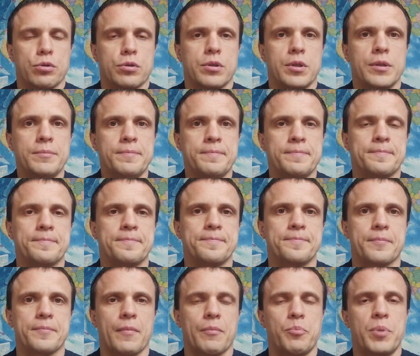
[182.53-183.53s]
Its
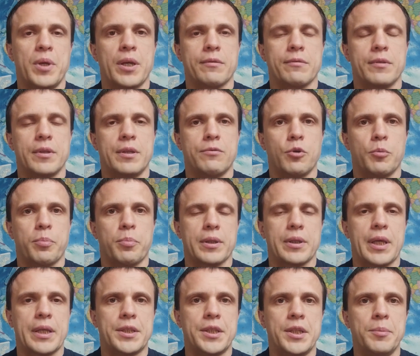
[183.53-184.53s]
first prototype,
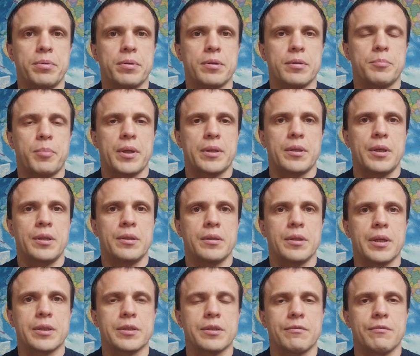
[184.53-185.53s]
designated
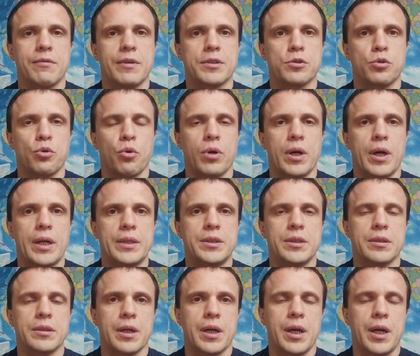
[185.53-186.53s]
Vostok
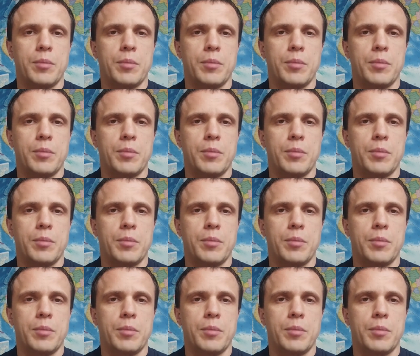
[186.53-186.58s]
1K,